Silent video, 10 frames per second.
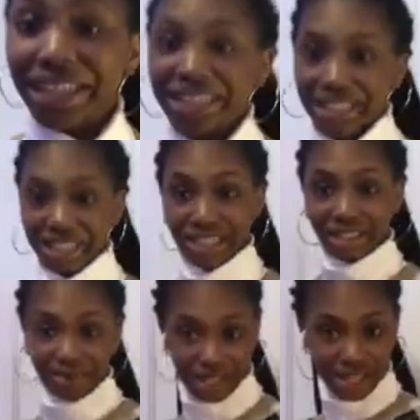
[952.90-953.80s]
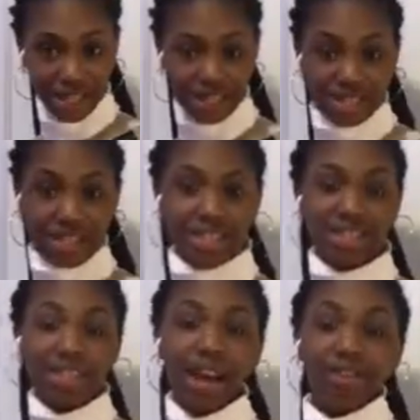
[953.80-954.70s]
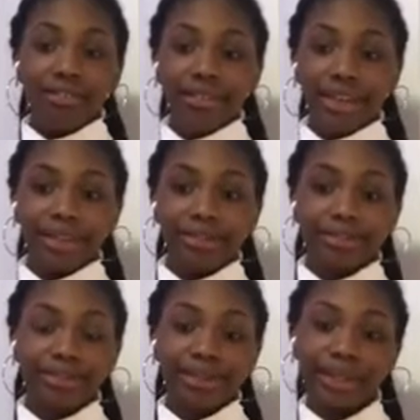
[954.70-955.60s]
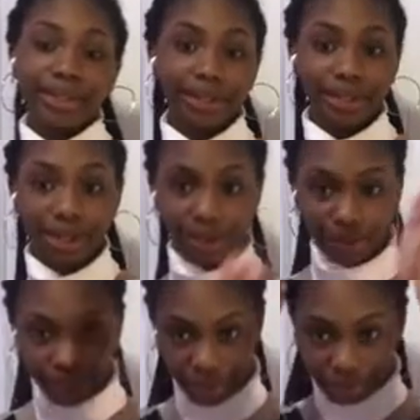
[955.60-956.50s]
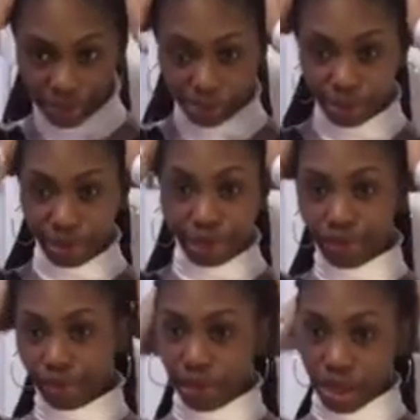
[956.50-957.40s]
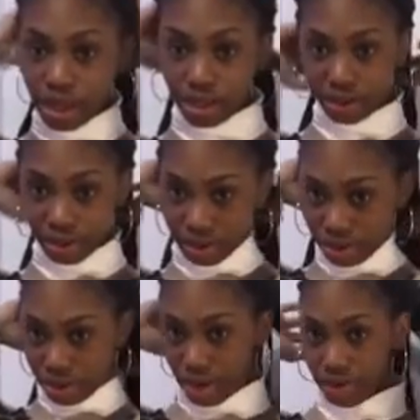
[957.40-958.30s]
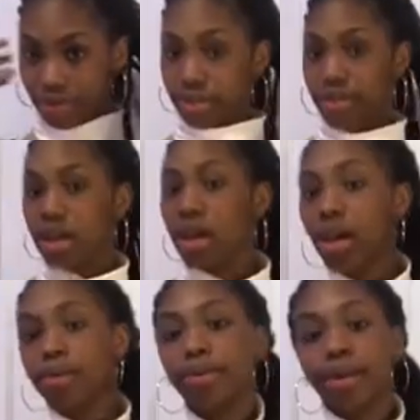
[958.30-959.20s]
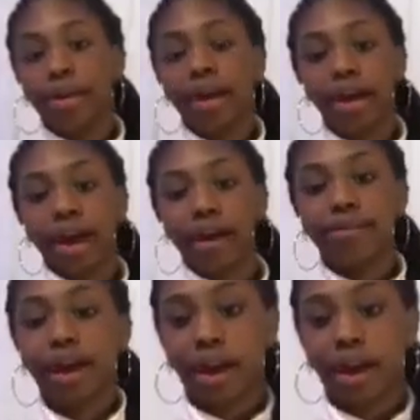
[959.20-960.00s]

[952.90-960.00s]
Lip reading: and gentlemen, this is outfit. Who knows, number who knows. But yeah, I have my